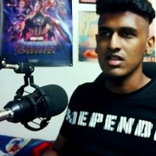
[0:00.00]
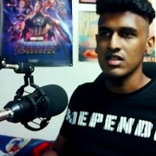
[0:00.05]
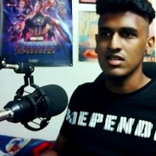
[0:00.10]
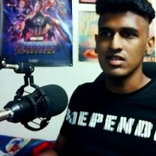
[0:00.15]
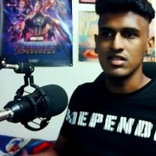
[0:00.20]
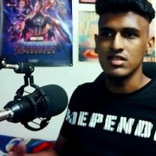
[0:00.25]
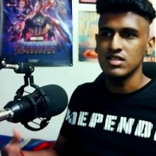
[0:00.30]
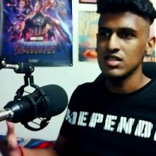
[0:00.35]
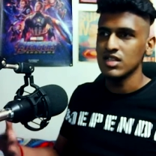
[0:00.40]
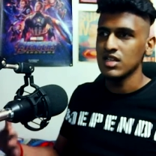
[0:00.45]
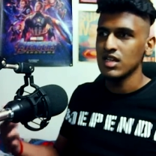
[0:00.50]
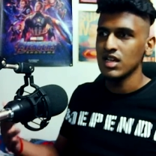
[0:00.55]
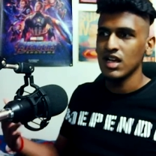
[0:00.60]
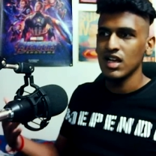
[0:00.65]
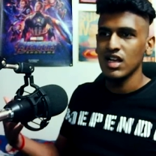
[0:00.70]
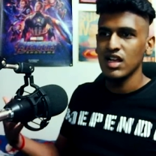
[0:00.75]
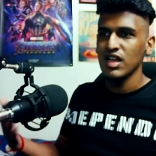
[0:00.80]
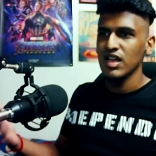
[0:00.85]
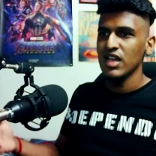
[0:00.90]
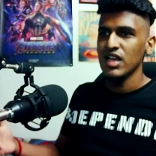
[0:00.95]
Because
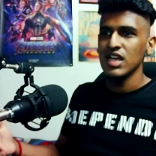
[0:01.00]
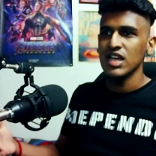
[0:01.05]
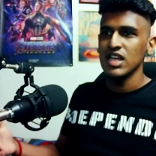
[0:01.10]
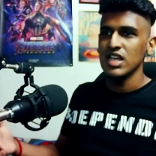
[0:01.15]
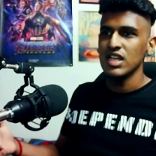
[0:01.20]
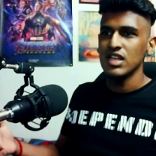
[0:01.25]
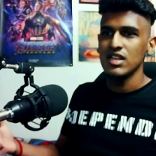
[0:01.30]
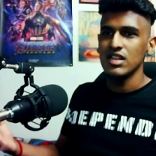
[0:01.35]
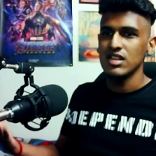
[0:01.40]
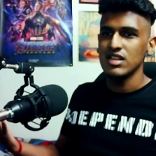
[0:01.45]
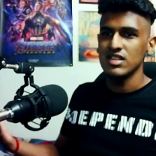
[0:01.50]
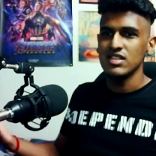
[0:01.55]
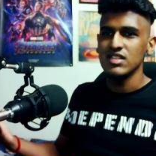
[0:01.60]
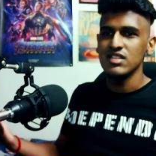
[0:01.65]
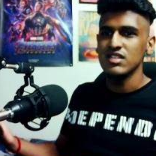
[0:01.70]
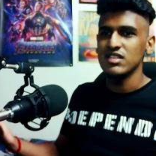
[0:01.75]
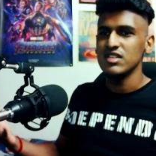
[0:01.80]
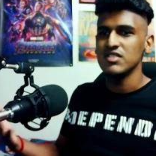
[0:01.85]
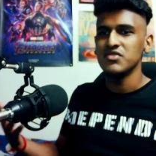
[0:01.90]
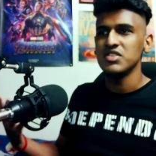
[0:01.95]

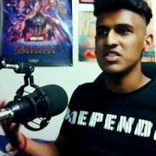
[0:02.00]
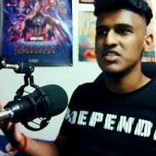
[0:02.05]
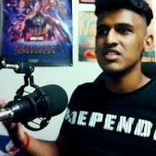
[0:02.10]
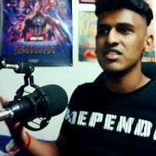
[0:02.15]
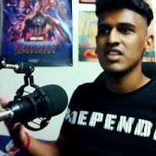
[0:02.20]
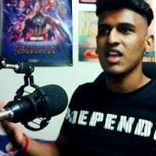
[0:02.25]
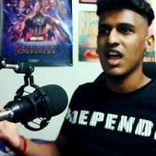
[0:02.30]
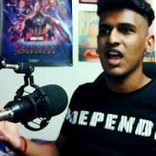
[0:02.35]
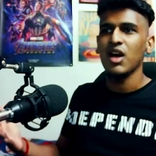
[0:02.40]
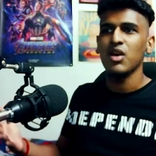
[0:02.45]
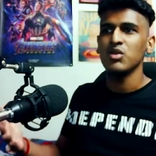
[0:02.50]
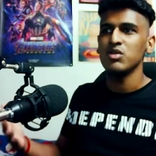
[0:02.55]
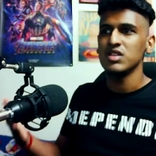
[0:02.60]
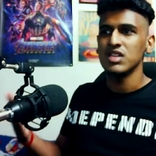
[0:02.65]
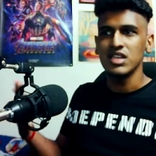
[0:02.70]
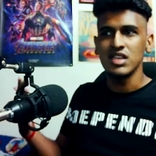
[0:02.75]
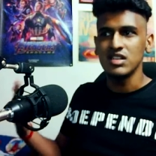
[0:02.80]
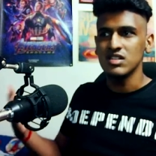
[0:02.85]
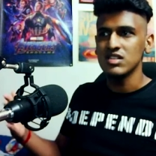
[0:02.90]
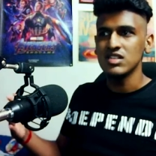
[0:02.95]
if this is how
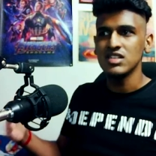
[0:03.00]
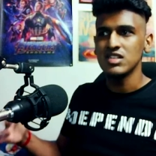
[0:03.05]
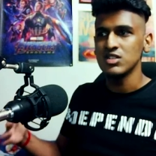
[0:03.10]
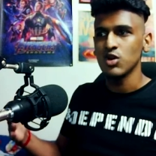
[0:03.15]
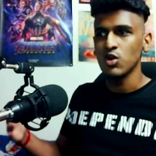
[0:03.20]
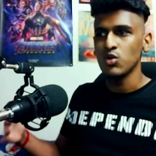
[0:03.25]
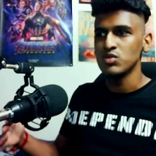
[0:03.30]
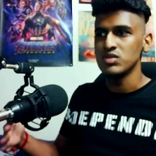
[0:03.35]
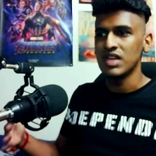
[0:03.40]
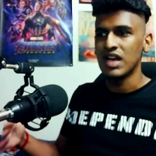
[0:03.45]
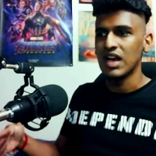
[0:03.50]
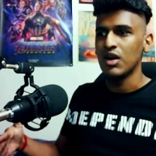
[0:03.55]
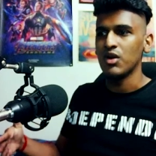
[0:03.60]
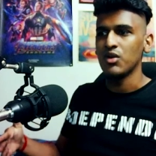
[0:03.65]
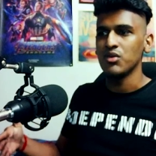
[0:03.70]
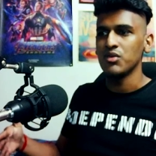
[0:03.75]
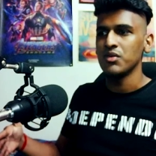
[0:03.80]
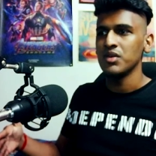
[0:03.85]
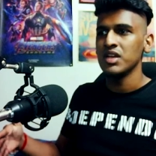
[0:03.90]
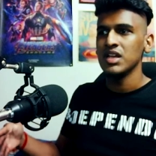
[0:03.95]
he's gonna go
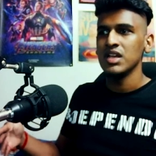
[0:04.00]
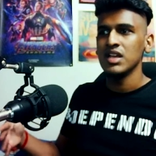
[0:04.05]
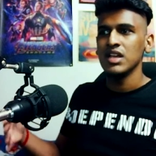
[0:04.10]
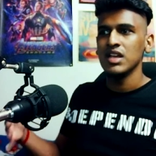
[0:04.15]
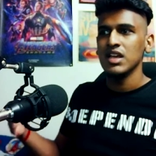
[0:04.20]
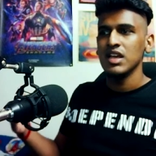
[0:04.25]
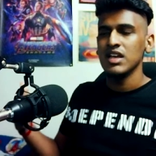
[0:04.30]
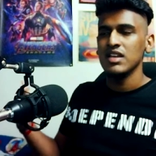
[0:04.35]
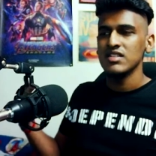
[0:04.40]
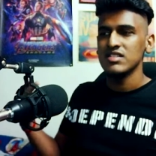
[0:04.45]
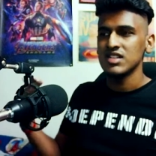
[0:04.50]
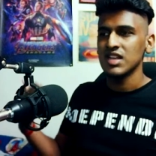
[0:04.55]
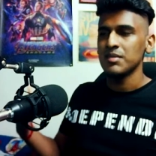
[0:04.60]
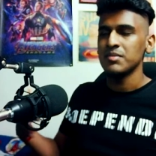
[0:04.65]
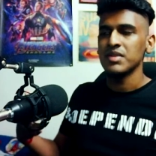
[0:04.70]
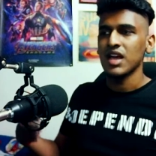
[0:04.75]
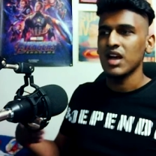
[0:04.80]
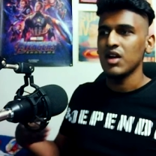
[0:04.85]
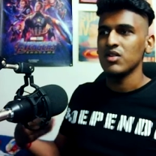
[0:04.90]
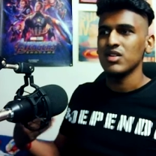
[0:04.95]
down,
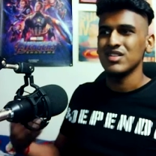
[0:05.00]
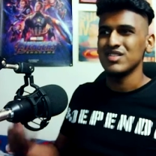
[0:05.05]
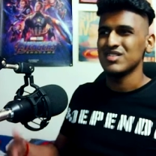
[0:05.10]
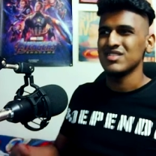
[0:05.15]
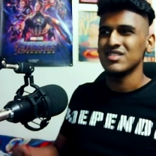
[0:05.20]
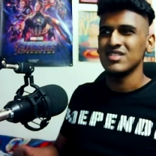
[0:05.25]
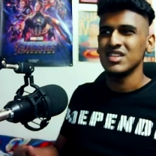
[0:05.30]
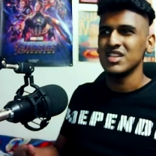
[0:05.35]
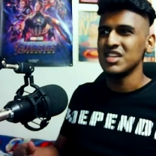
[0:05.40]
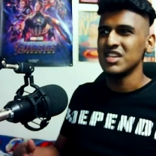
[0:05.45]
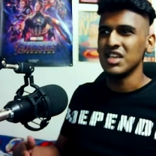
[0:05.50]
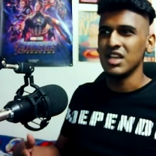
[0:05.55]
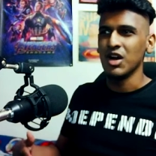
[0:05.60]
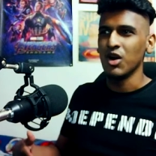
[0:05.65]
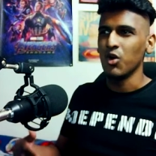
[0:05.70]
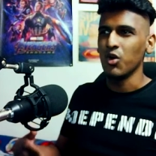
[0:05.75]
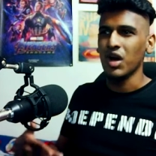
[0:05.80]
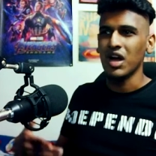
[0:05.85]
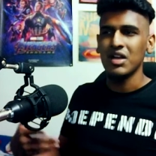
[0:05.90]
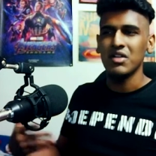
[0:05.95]
step down as
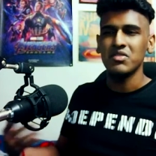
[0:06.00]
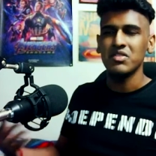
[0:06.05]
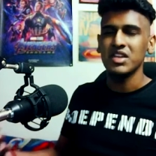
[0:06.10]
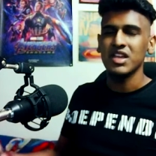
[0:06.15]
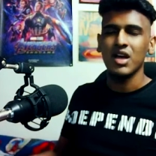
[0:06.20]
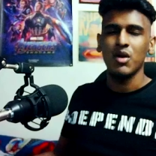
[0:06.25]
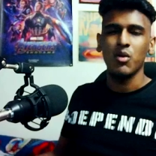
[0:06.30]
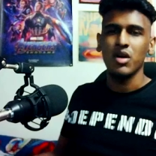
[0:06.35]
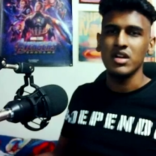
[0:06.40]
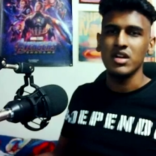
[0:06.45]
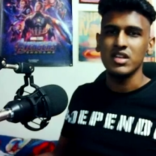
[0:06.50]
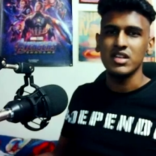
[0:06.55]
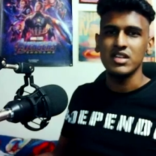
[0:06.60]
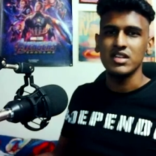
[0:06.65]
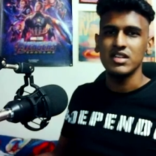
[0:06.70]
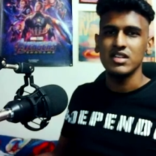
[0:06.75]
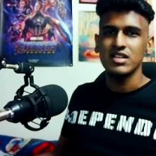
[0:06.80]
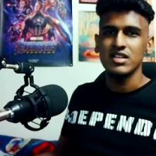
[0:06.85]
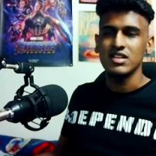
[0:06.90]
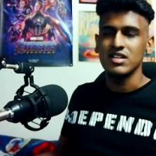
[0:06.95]
CEO, I don't think I want it.
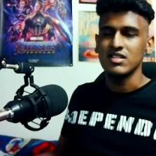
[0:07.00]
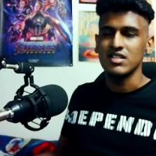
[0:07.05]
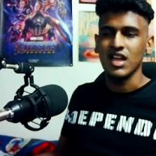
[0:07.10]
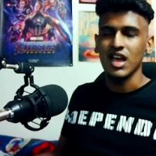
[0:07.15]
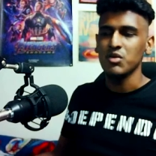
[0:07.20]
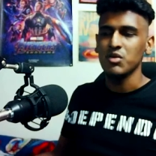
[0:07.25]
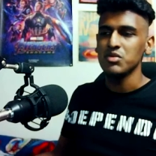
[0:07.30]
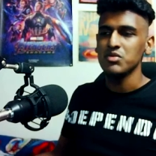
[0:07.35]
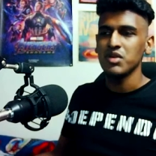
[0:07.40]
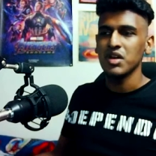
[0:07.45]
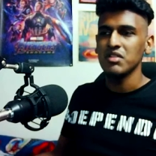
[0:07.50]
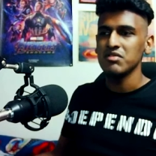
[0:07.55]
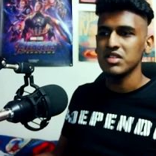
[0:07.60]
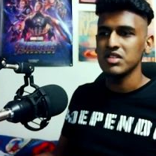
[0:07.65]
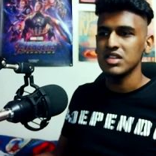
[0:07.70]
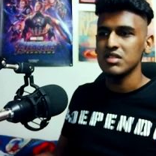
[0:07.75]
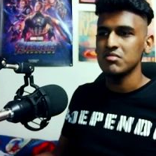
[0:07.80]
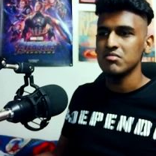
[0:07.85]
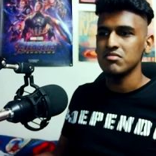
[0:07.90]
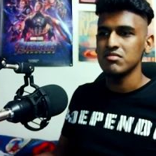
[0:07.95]
Because I would rather
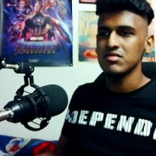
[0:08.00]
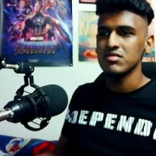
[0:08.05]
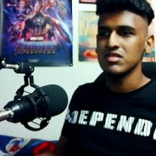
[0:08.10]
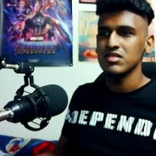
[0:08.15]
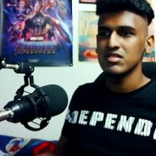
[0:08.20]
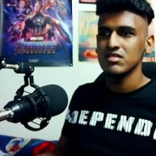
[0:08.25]
him